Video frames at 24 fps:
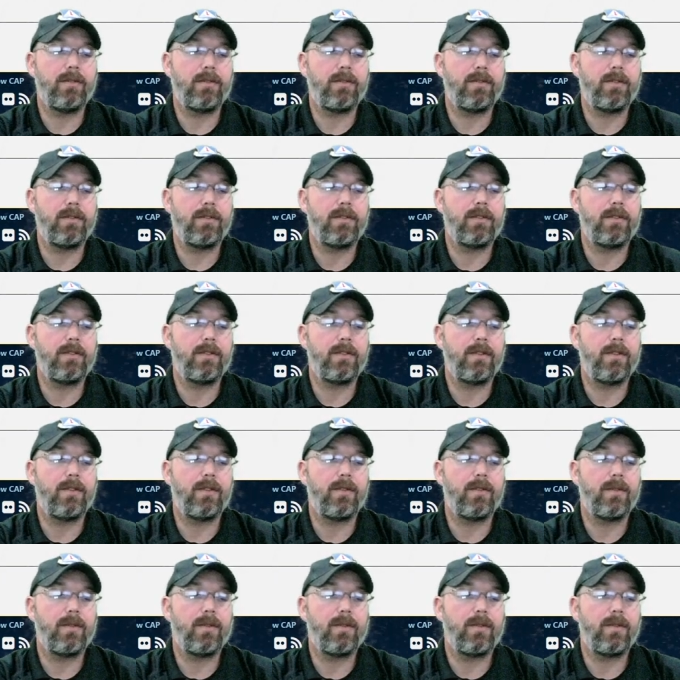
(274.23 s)

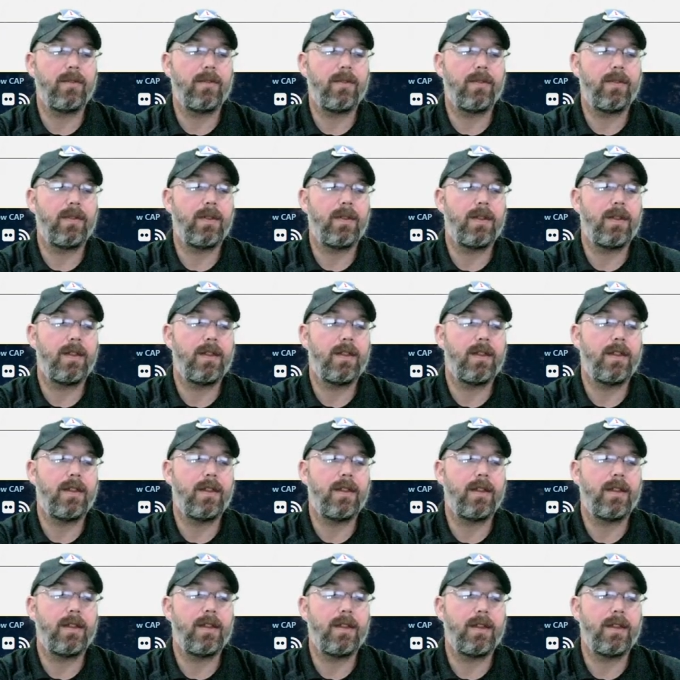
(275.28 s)

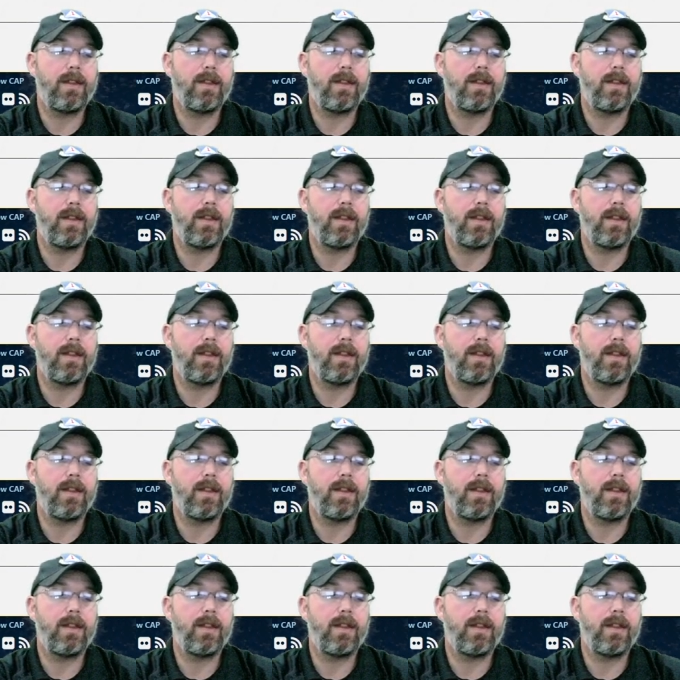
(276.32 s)
(silence)